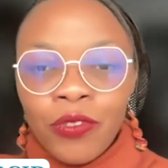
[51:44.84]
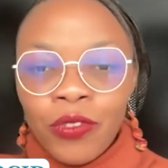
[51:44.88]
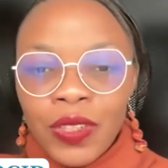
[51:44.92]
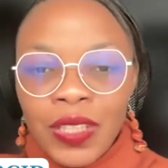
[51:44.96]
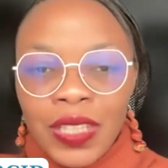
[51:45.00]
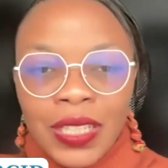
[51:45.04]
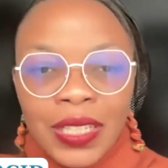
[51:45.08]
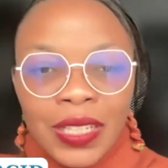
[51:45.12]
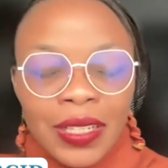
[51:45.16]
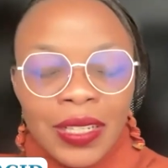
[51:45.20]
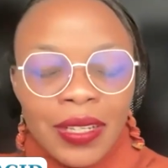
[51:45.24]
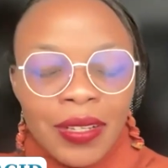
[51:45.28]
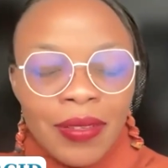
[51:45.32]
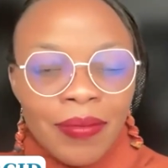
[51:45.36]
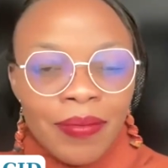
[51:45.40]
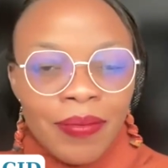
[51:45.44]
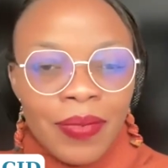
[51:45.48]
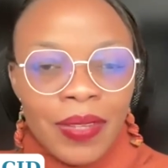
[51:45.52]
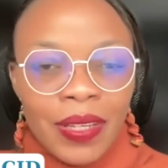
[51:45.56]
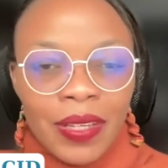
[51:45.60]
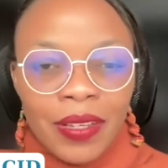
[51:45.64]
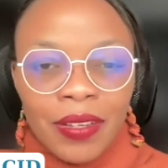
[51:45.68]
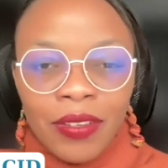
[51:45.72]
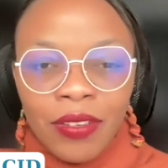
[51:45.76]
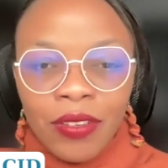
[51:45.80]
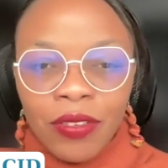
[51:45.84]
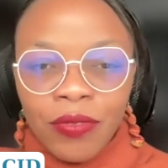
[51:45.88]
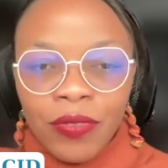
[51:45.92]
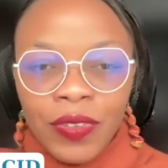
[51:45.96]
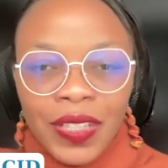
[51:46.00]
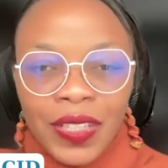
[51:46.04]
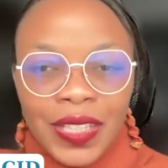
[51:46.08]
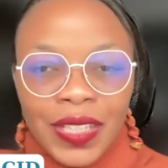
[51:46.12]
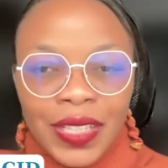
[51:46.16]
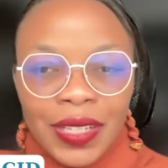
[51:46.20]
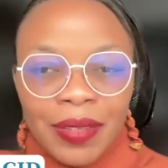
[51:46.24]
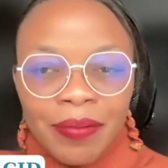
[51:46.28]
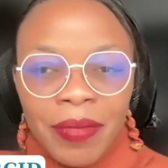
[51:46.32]
for
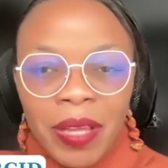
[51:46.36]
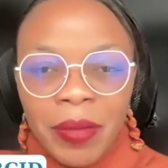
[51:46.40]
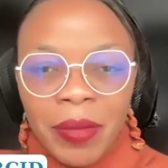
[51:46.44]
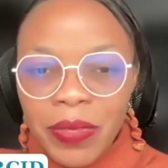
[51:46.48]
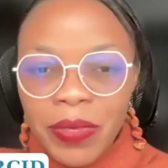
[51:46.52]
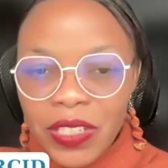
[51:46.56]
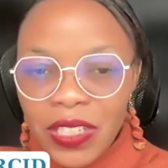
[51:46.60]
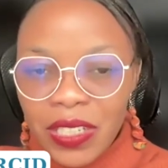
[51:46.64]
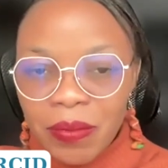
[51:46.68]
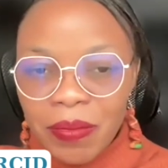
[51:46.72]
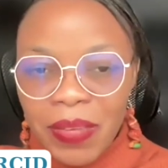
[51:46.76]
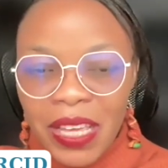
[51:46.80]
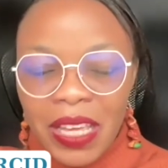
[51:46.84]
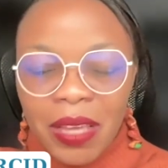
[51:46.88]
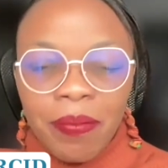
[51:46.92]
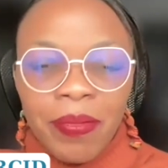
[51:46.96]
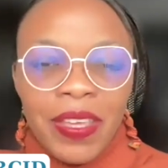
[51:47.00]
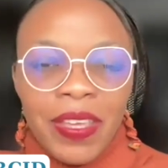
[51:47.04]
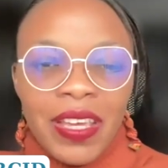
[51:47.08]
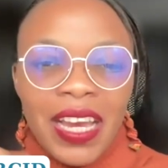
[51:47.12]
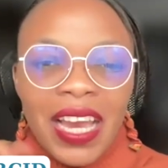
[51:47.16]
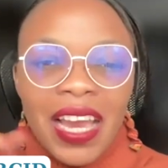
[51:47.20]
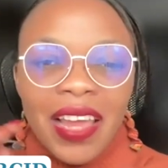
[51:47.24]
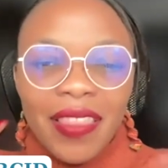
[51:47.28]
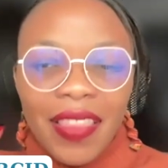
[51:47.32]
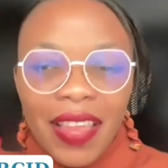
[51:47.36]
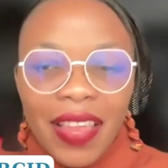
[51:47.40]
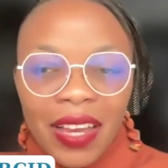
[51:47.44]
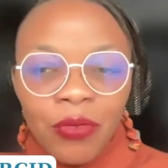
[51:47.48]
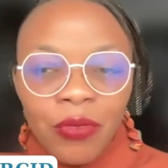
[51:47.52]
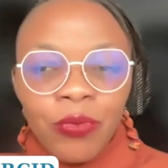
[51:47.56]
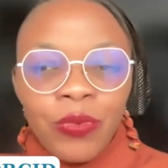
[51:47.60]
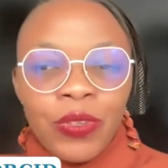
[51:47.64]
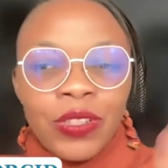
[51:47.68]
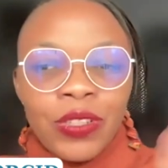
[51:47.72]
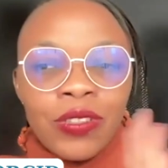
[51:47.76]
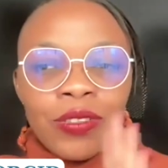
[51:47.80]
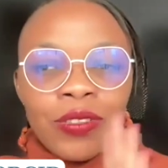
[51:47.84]
the membership API,
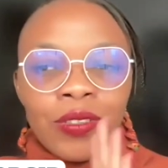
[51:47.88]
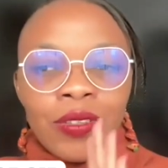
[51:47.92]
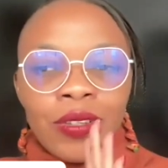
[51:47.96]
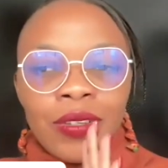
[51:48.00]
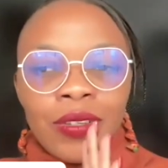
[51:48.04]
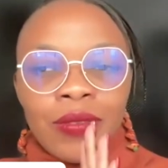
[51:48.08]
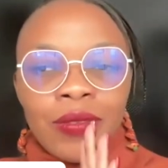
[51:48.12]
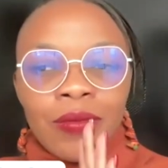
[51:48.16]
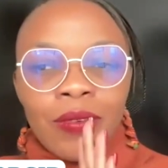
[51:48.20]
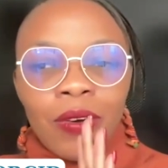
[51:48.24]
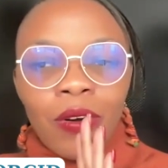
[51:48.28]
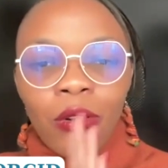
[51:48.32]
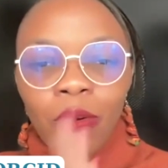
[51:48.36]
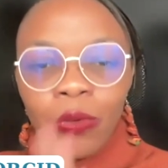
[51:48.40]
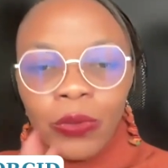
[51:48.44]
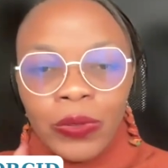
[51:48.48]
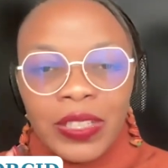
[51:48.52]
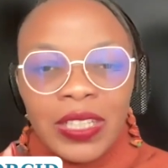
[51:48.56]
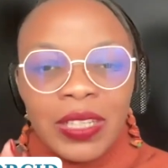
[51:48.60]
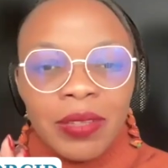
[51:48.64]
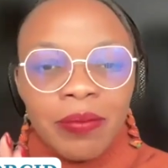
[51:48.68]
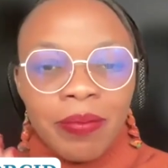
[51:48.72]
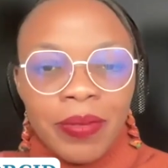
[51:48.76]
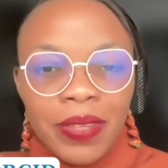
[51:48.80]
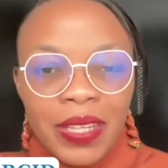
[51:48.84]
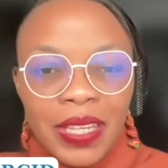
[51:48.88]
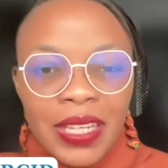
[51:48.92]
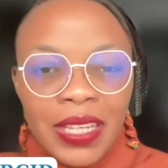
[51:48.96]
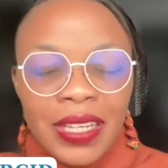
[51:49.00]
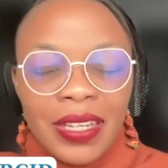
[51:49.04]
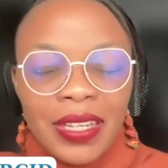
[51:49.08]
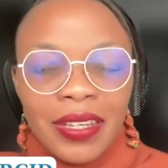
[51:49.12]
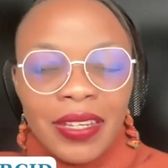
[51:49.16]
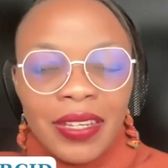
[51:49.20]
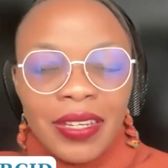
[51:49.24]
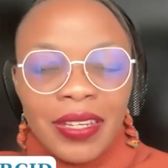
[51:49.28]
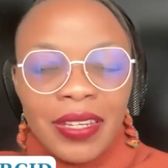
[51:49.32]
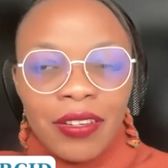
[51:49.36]
that would only
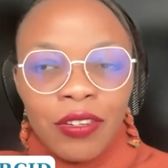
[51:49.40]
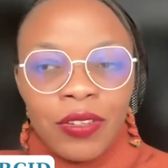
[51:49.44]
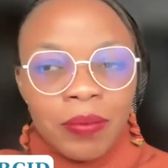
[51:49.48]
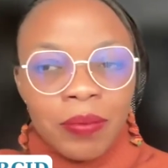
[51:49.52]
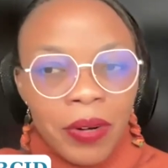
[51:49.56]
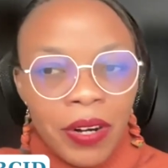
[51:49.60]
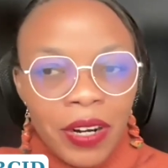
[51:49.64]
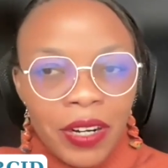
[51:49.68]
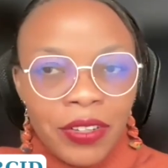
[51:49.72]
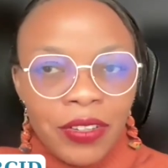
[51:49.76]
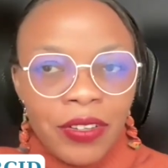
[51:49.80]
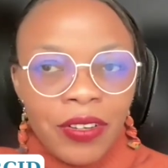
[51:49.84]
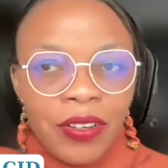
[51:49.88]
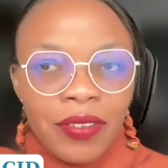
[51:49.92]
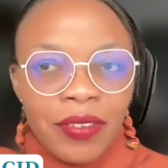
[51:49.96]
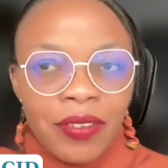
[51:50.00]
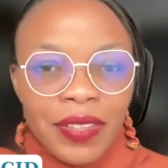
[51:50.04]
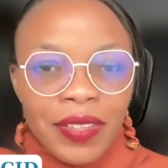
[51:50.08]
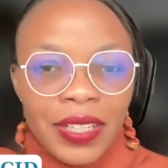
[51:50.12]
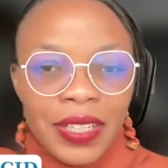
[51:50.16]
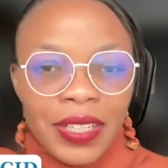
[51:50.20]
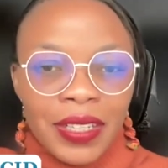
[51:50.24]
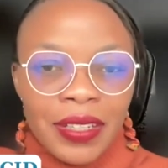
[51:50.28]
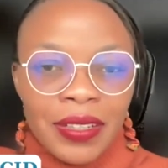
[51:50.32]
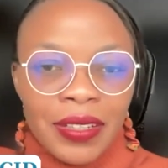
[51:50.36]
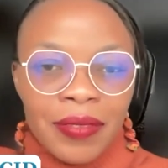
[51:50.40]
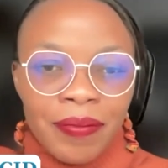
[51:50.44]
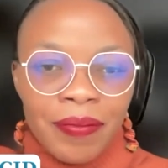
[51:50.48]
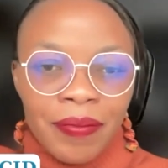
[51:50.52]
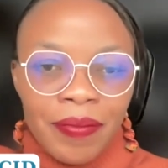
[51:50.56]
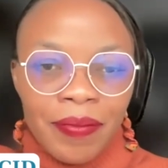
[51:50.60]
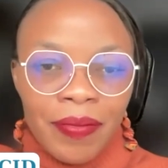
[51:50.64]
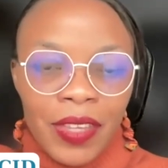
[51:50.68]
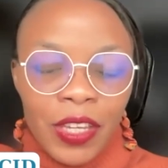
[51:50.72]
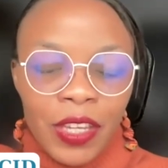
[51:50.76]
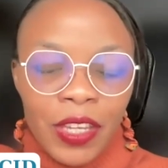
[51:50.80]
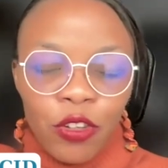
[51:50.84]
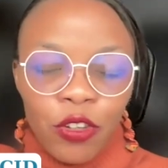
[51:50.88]
be a part of
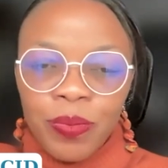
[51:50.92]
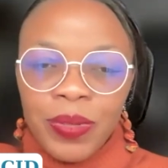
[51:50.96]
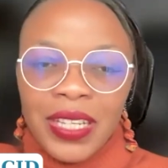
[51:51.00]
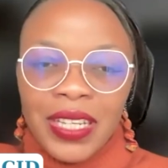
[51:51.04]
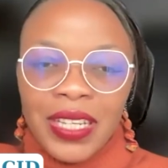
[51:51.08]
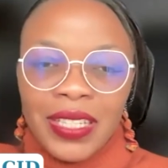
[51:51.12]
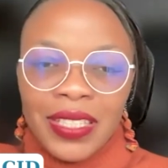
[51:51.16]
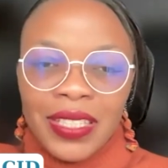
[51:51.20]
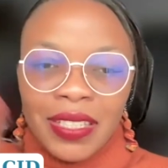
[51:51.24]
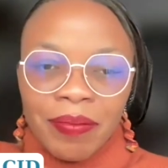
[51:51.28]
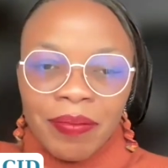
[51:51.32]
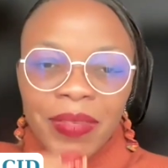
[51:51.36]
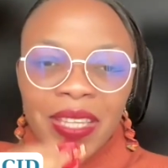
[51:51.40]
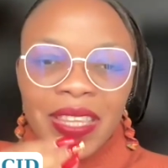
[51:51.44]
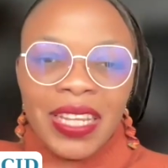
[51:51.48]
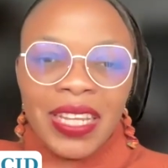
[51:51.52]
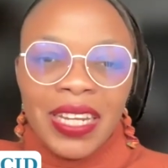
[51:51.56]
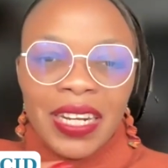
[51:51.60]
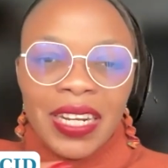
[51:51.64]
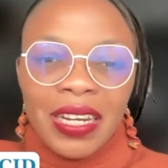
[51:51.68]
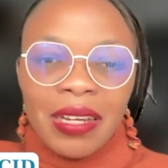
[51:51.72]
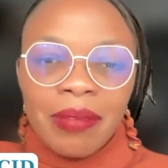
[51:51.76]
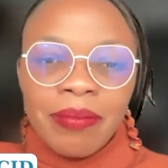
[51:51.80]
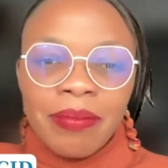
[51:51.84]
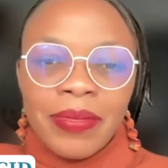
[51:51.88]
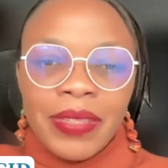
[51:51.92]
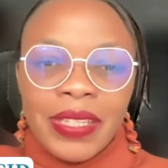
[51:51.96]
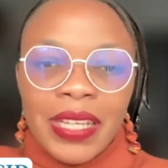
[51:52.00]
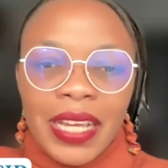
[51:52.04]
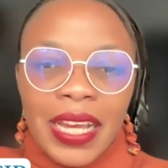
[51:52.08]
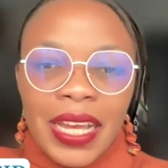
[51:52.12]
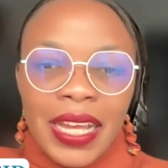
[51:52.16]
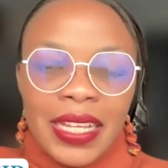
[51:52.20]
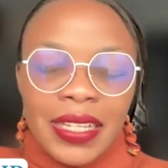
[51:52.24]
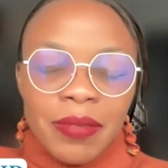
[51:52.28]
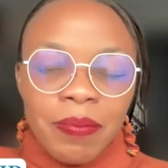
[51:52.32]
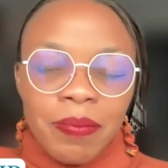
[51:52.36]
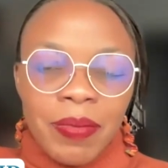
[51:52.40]
it would be something that comes
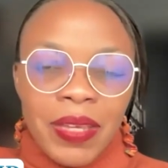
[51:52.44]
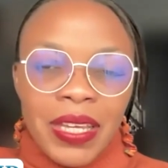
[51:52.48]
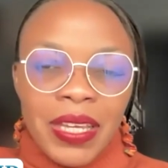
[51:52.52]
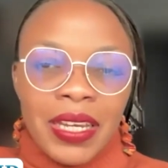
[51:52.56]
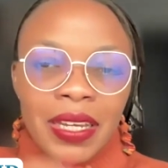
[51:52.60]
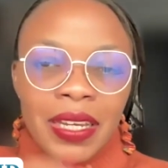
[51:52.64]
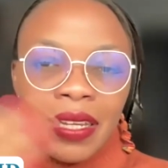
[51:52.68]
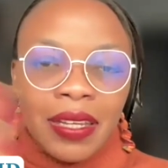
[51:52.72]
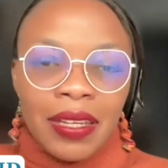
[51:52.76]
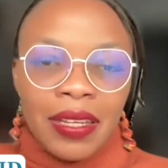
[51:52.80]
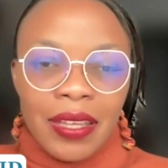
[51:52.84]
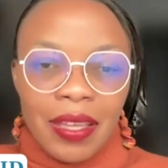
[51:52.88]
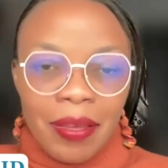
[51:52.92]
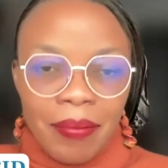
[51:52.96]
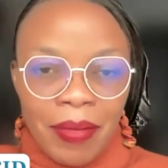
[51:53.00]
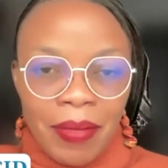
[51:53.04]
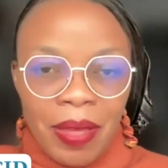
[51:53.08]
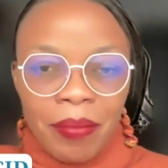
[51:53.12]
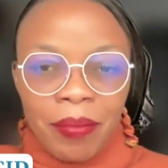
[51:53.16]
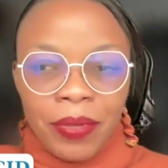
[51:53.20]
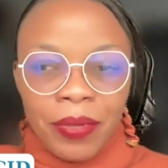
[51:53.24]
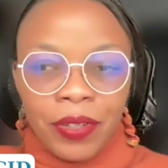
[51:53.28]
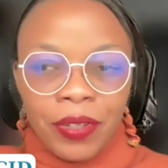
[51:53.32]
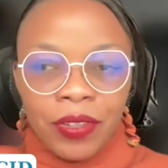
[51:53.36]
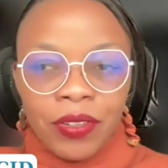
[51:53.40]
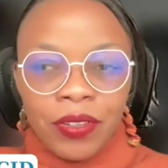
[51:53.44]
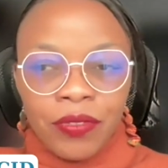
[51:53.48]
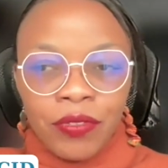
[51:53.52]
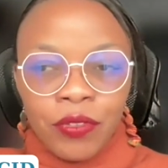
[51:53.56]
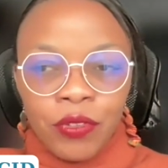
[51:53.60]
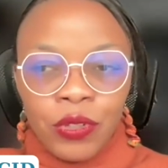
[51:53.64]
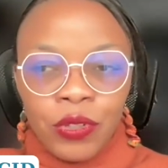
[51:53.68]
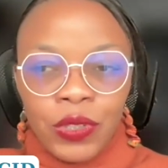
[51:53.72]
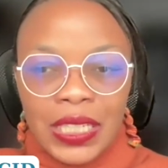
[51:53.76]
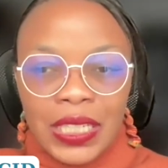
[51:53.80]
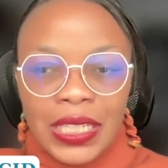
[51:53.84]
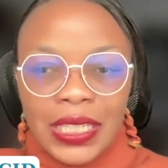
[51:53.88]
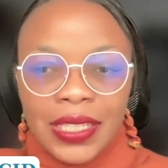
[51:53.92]
as being a member of
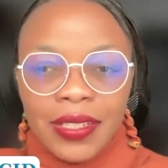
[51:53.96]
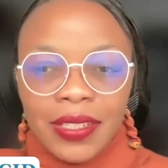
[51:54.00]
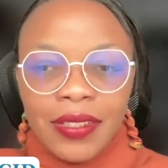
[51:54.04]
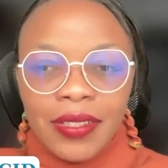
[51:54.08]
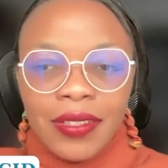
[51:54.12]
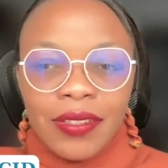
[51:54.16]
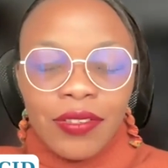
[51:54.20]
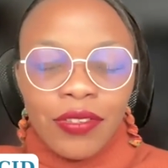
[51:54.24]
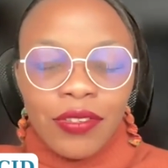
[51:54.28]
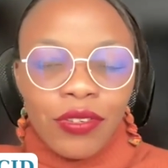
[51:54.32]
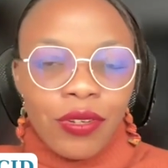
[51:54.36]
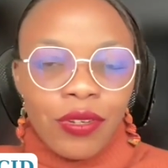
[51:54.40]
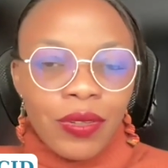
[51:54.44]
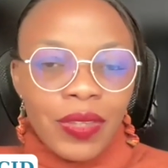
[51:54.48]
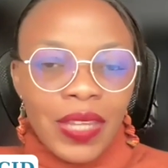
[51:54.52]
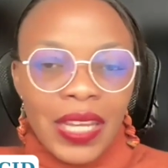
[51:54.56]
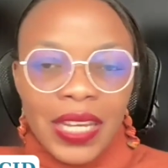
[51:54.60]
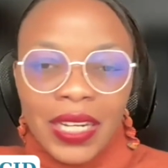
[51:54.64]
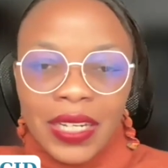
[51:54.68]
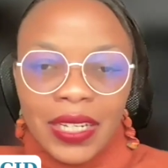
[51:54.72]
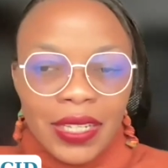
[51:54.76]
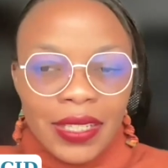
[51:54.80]
Orchid. So